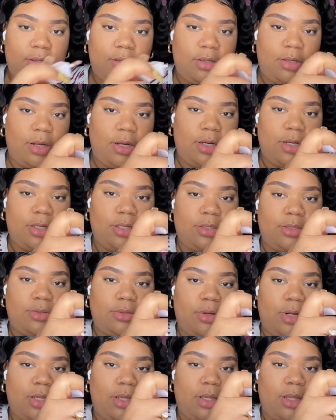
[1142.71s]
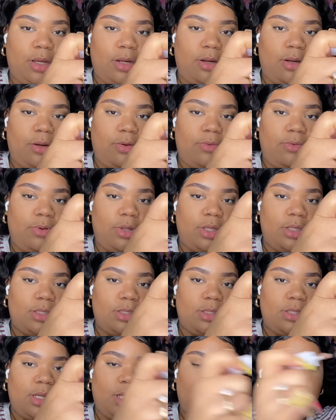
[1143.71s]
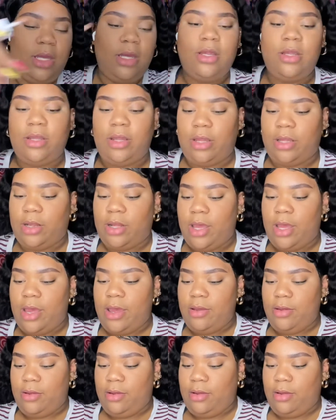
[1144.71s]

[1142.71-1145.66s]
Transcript: There it is right there, if you can see it, like that.